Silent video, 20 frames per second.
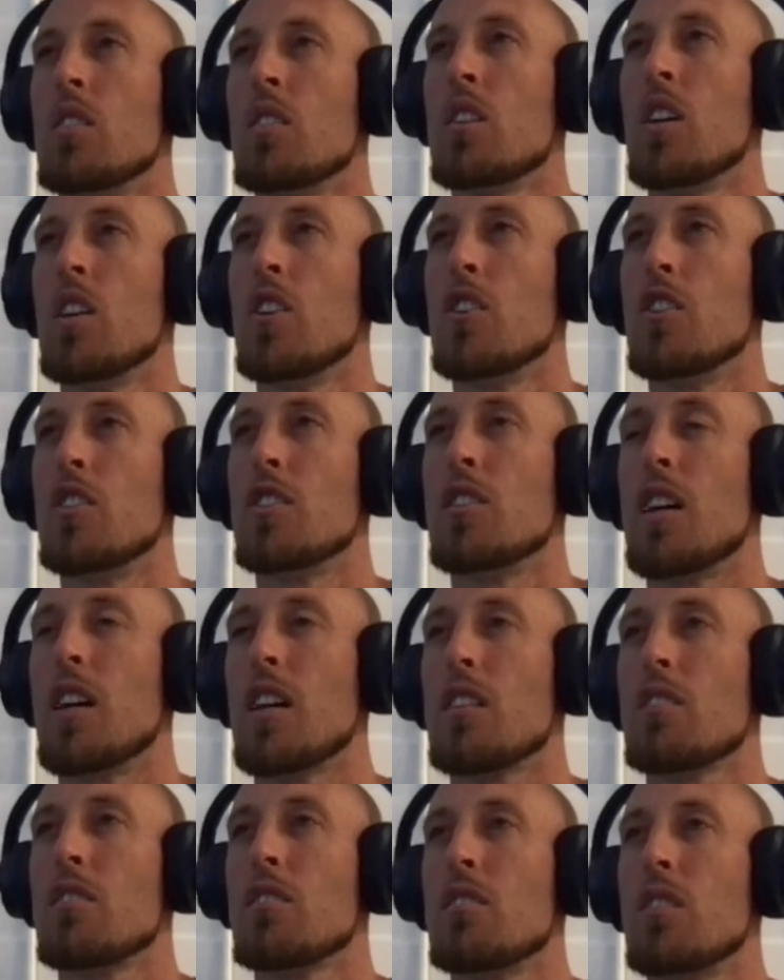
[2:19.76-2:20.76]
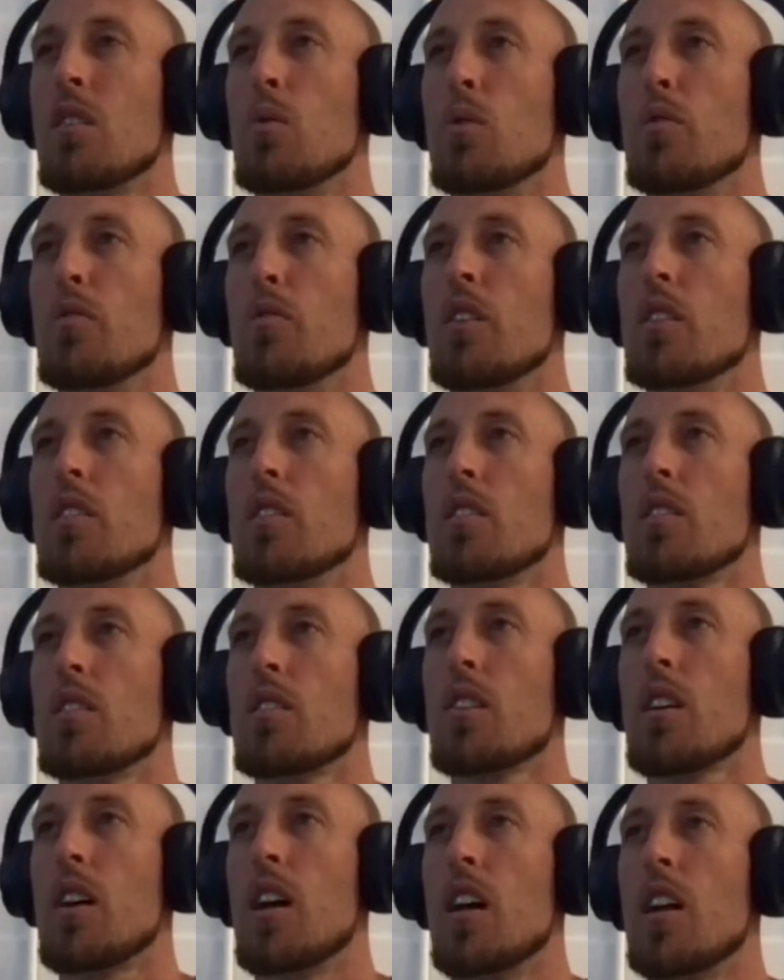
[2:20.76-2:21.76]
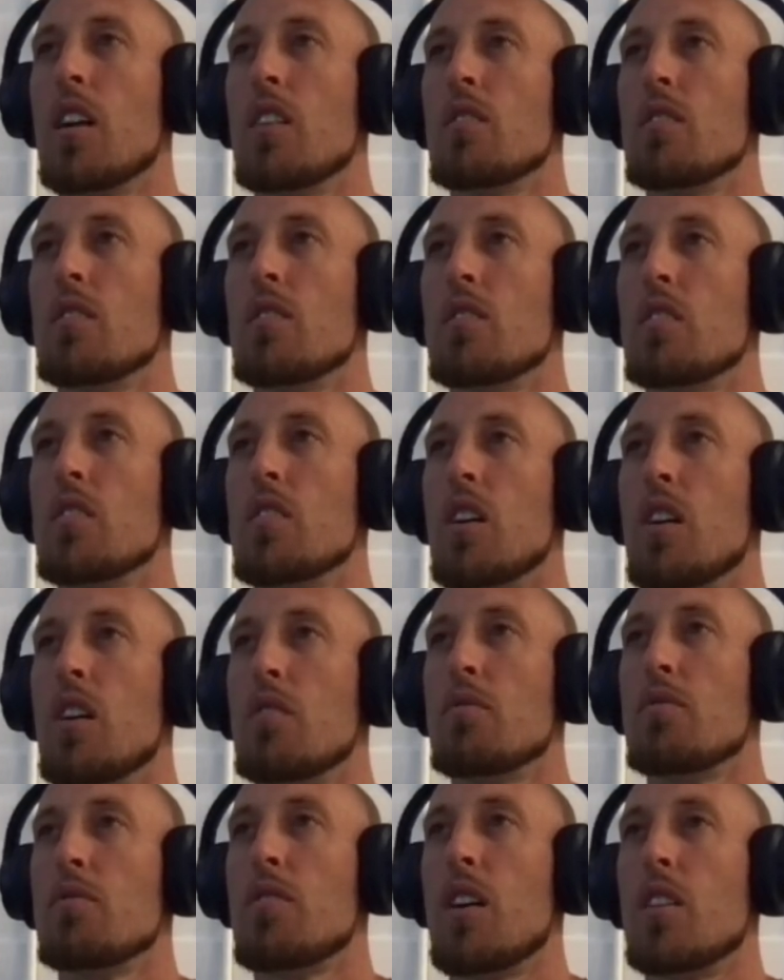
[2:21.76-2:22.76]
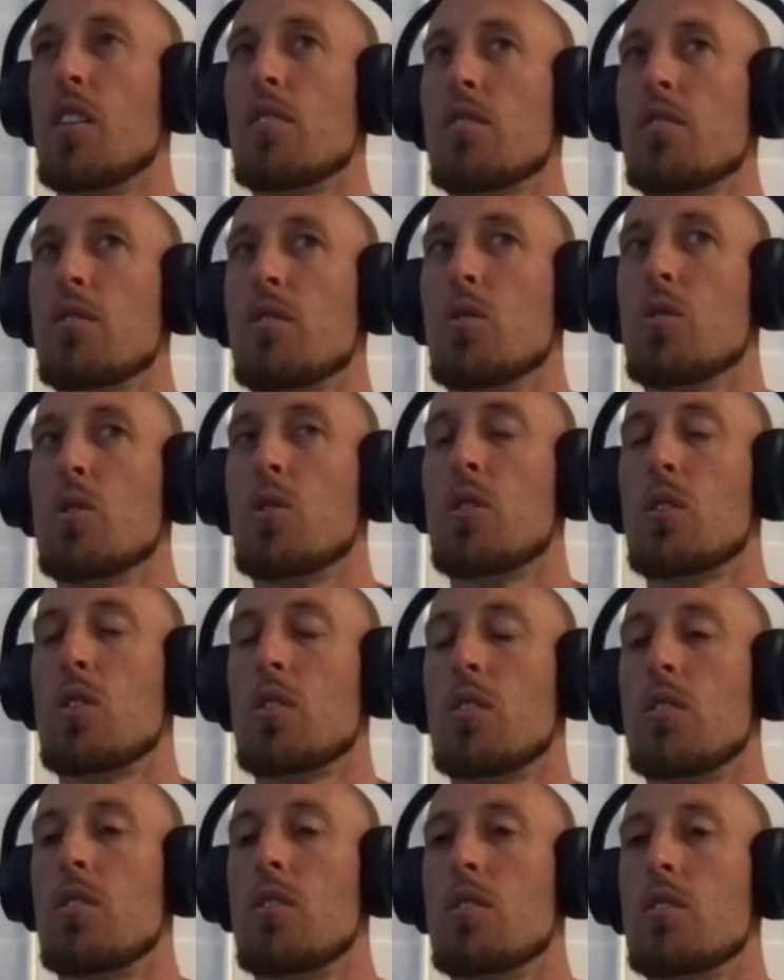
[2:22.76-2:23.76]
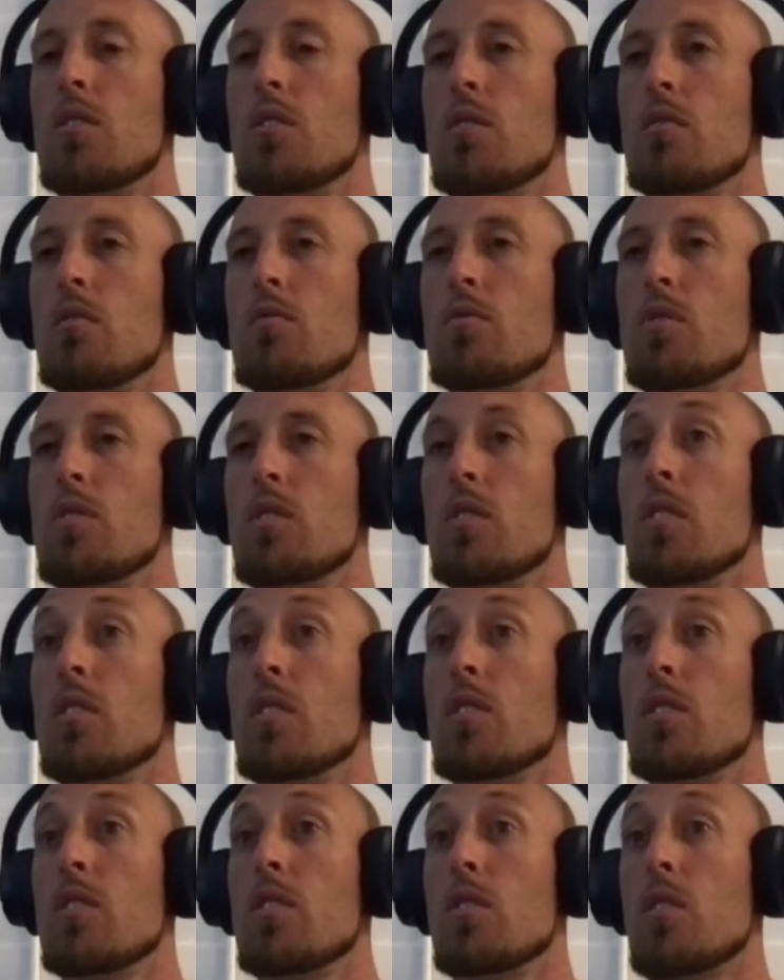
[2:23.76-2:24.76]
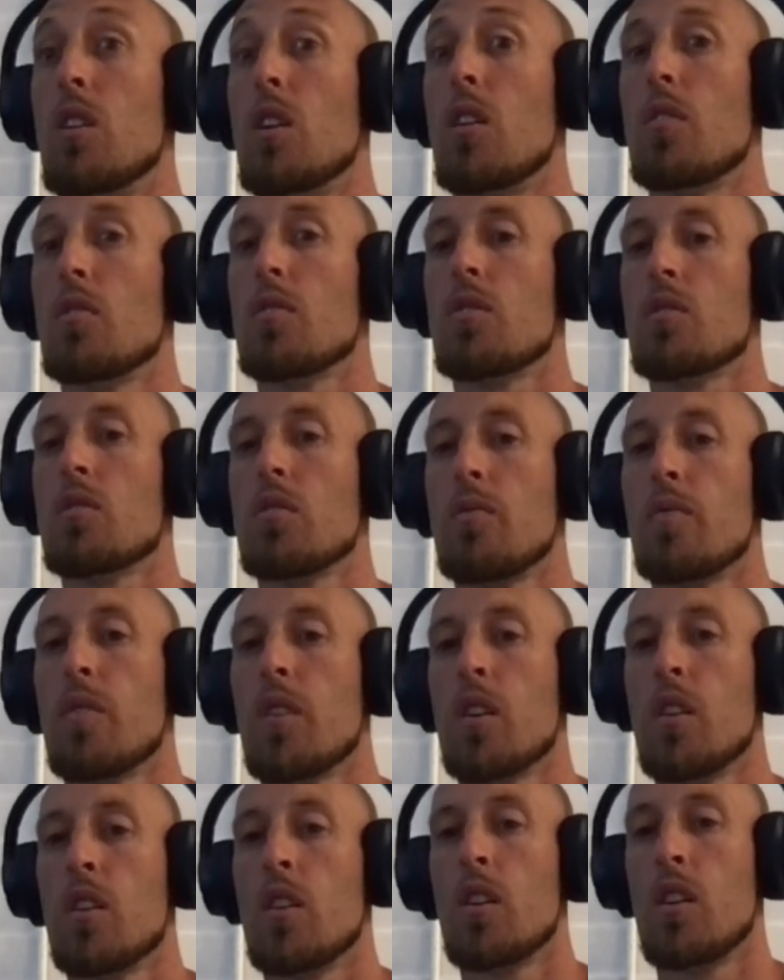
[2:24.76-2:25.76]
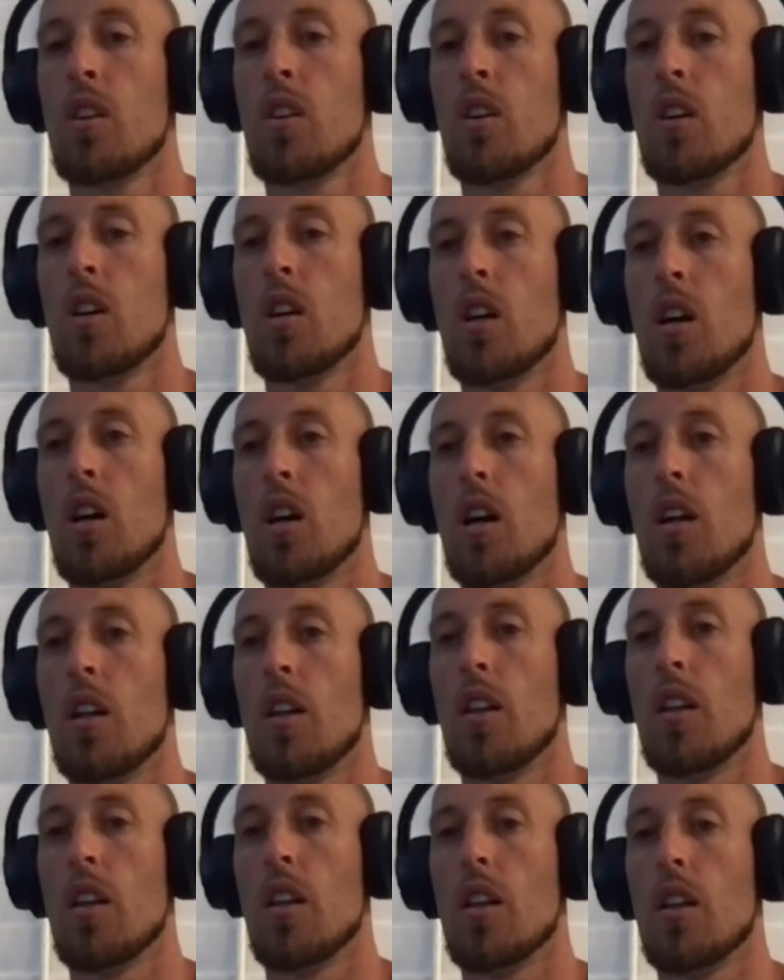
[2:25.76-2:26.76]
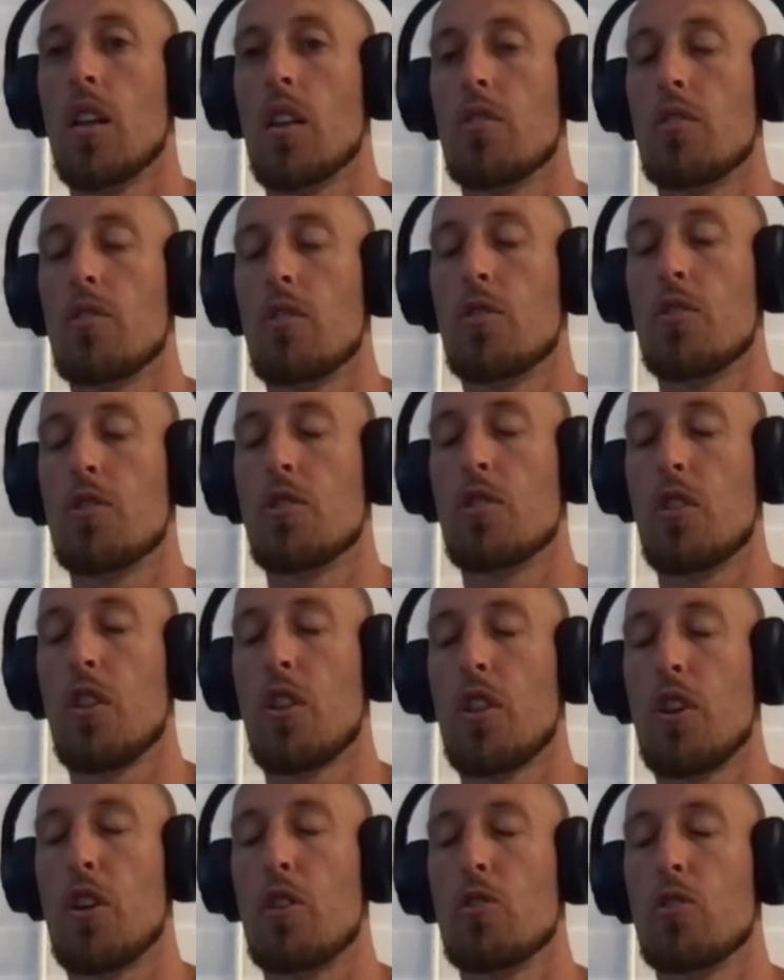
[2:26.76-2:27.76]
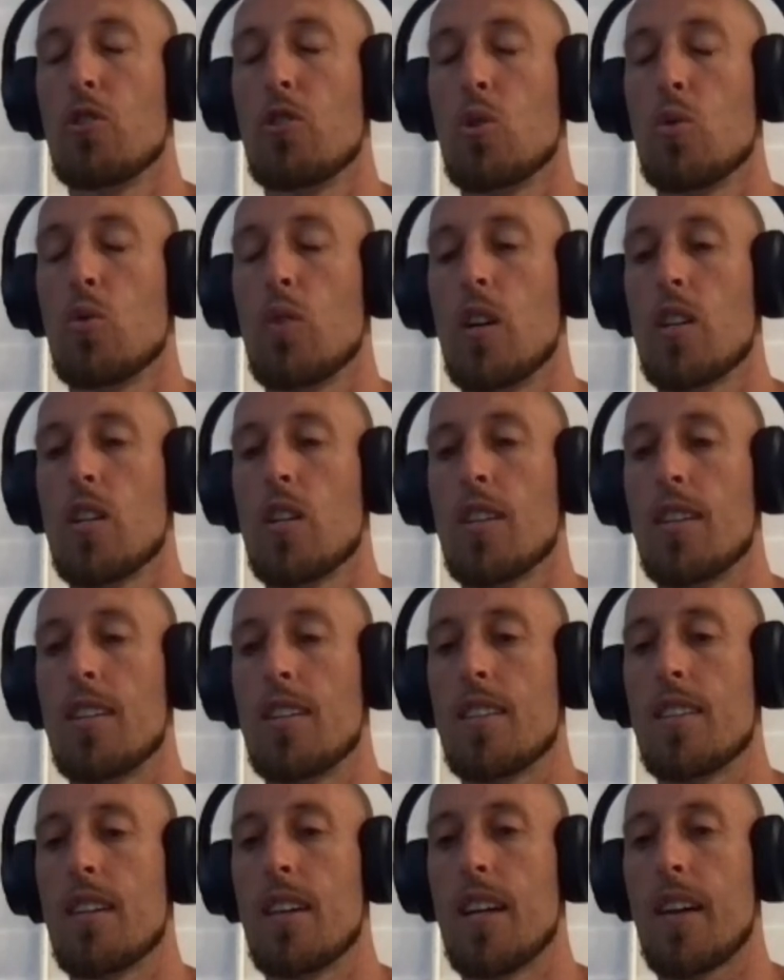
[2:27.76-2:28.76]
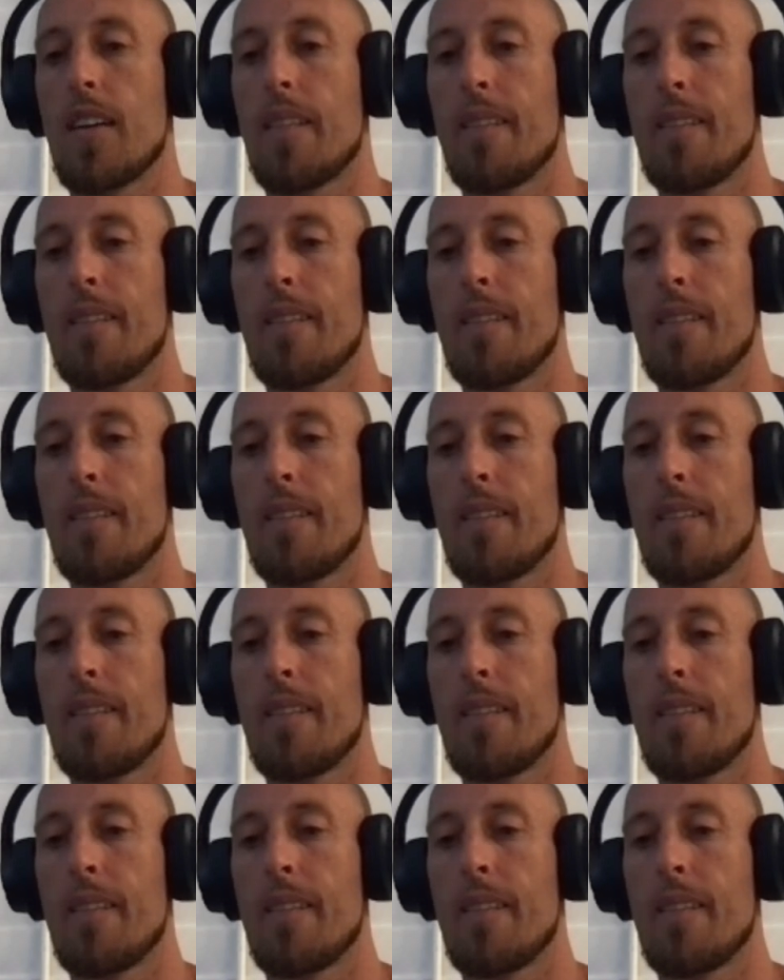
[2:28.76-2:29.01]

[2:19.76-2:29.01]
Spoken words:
And just like sit with it kind of until I find a solution or until it dissolves. And then the third situation, it's like,